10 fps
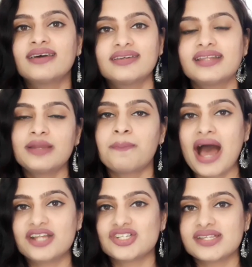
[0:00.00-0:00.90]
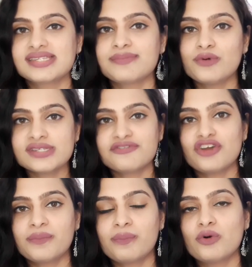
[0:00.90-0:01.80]
other than pageants. Suppose if
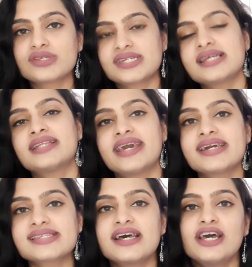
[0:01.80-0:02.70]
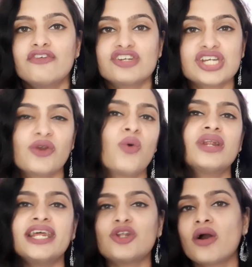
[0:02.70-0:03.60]
you're posting things which are
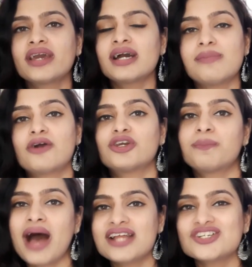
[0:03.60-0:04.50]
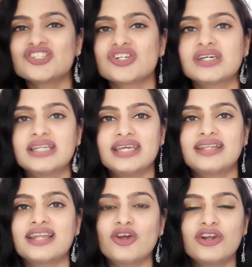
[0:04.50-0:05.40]
only talking about your pageant journey,
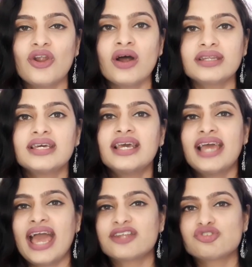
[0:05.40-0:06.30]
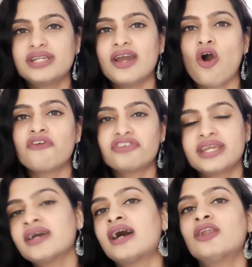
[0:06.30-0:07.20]
then you're not actually
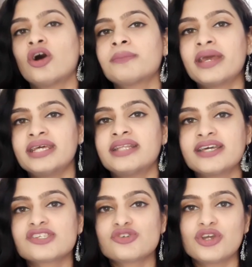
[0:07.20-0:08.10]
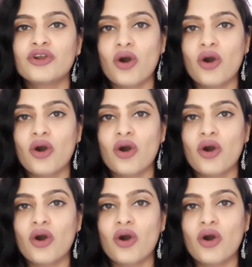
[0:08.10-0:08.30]
offering a lot many things to your